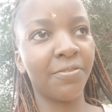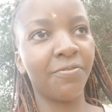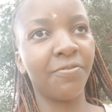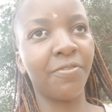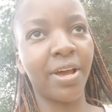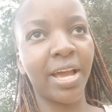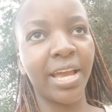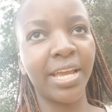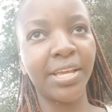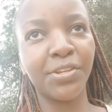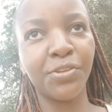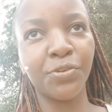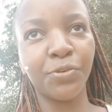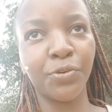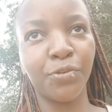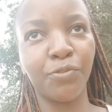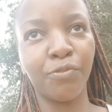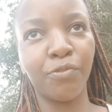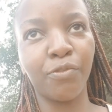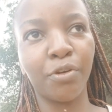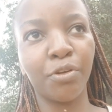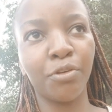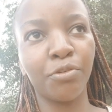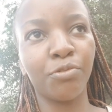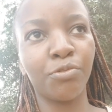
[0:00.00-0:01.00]
vital
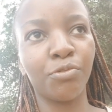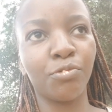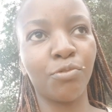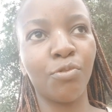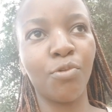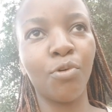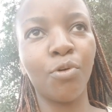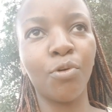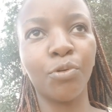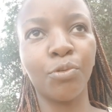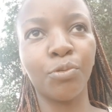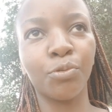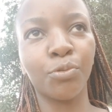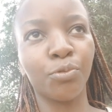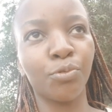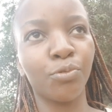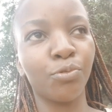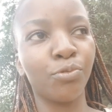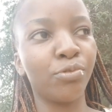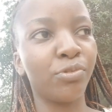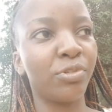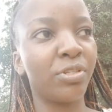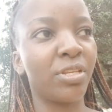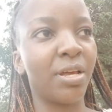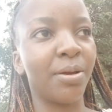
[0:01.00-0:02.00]
for you to go
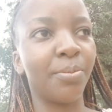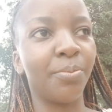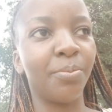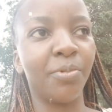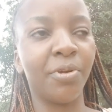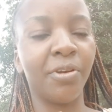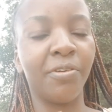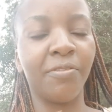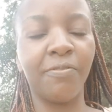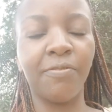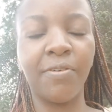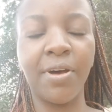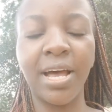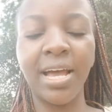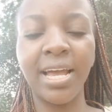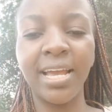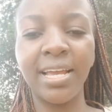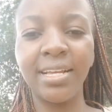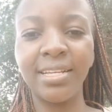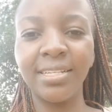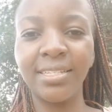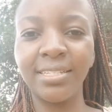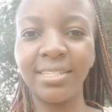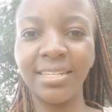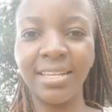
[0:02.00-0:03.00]
through some
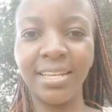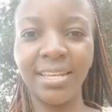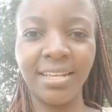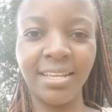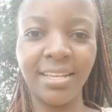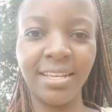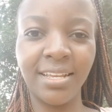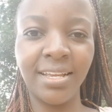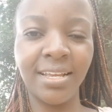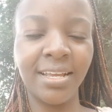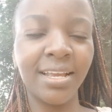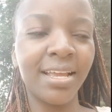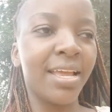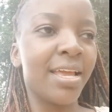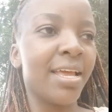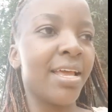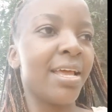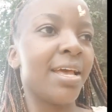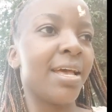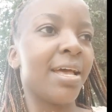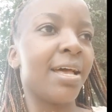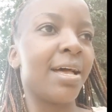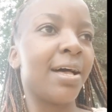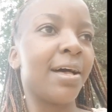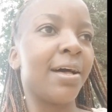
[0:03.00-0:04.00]
revising
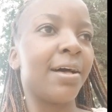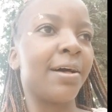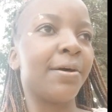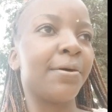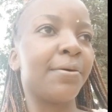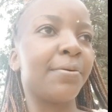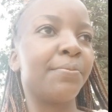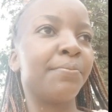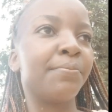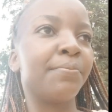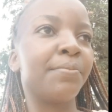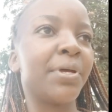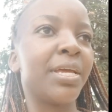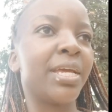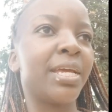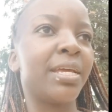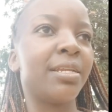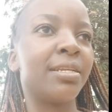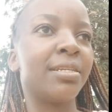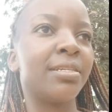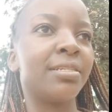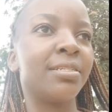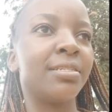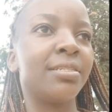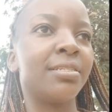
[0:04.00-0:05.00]
um,
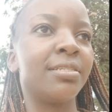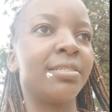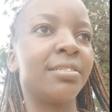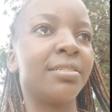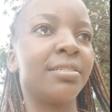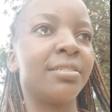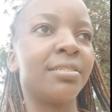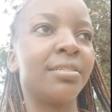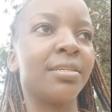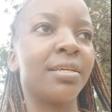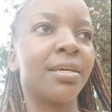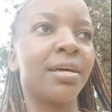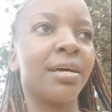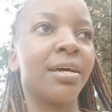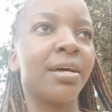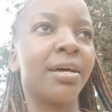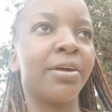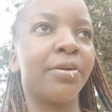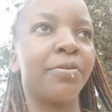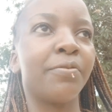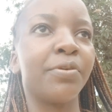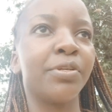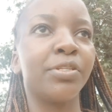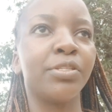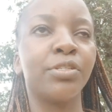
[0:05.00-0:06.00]
and
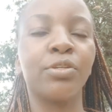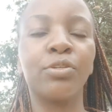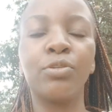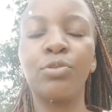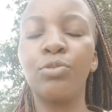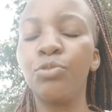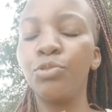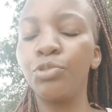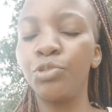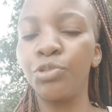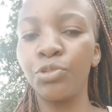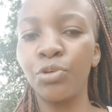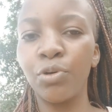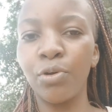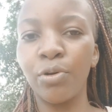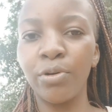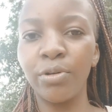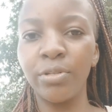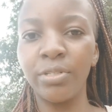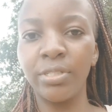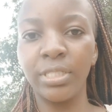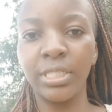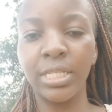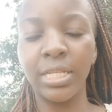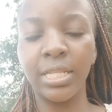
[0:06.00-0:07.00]
uh,
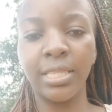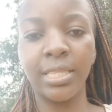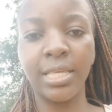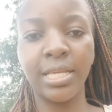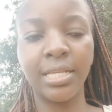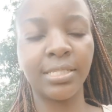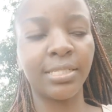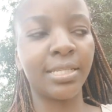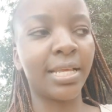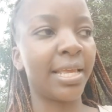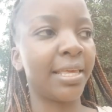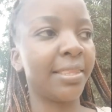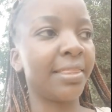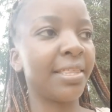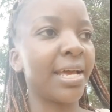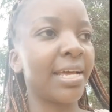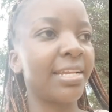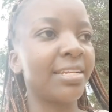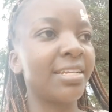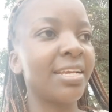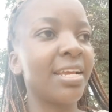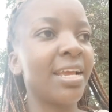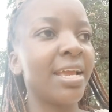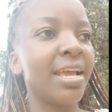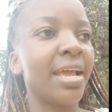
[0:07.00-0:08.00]
resolutions and things like
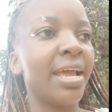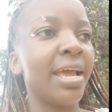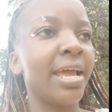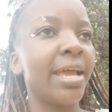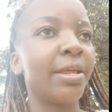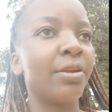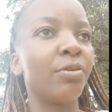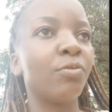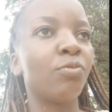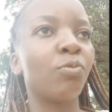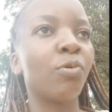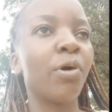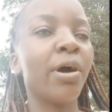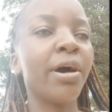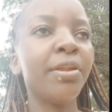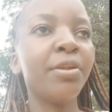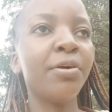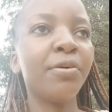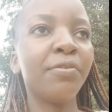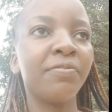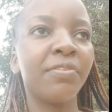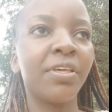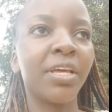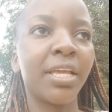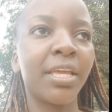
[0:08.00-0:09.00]
that. And
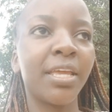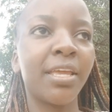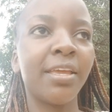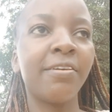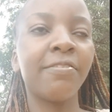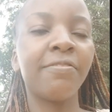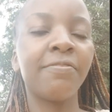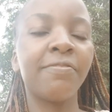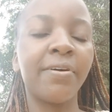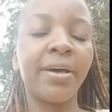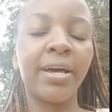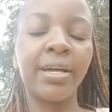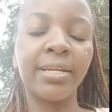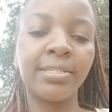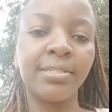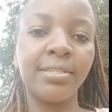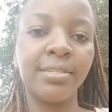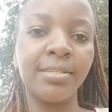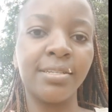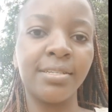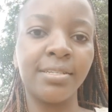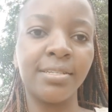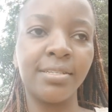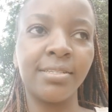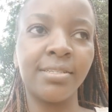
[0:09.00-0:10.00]
one of the key
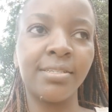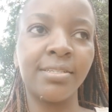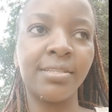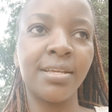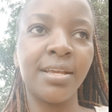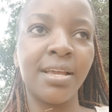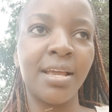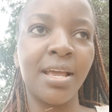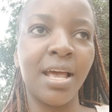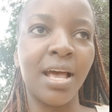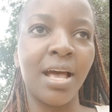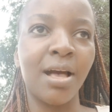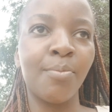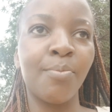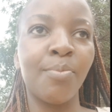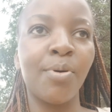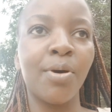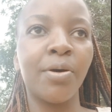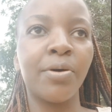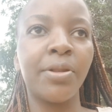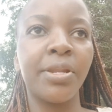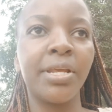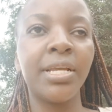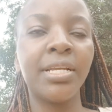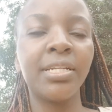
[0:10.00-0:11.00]
factors
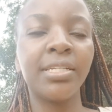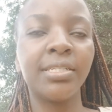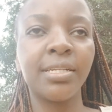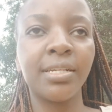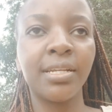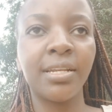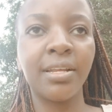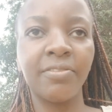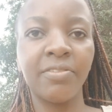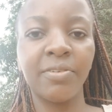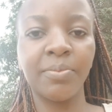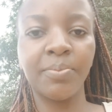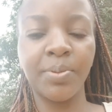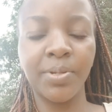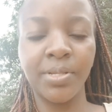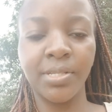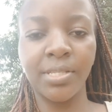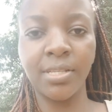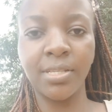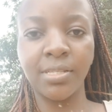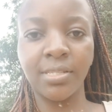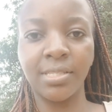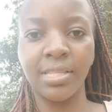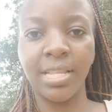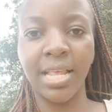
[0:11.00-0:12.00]
about each and every
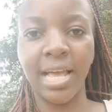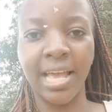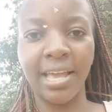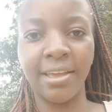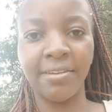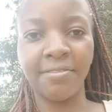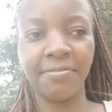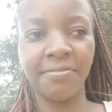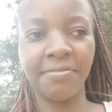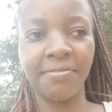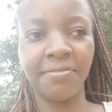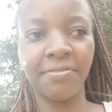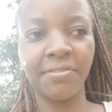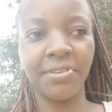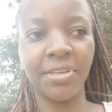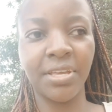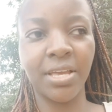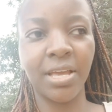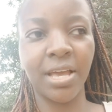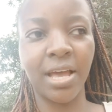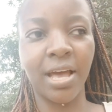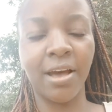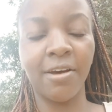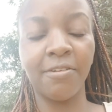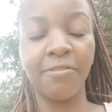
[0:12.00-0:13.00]
person's life
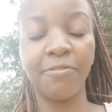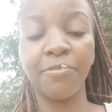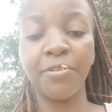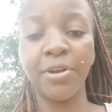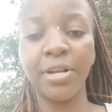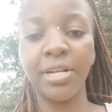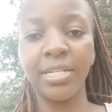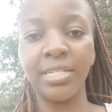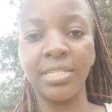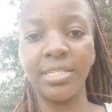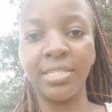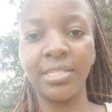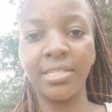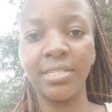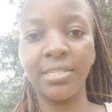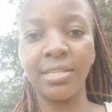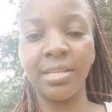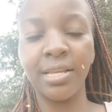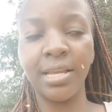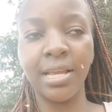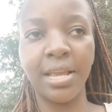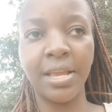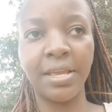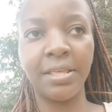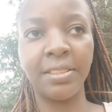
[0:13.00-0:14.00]
are friends
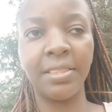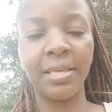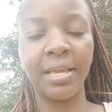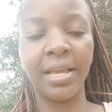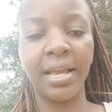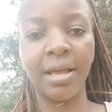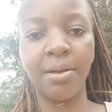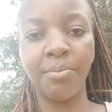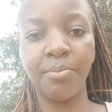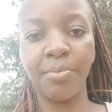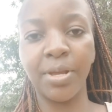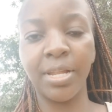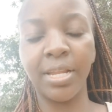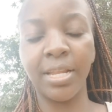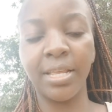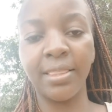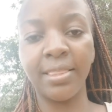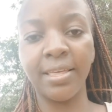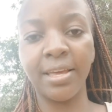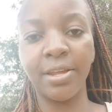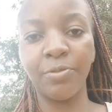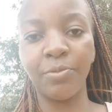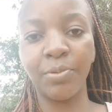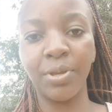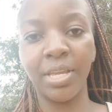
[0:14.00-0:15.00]
and the company
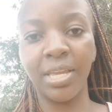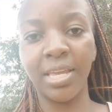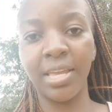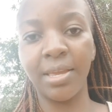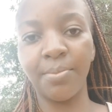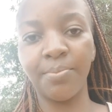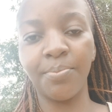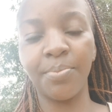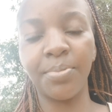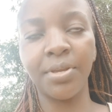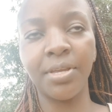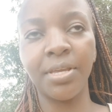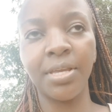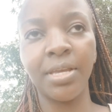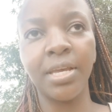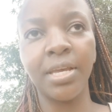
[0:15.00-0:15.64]
that we keep.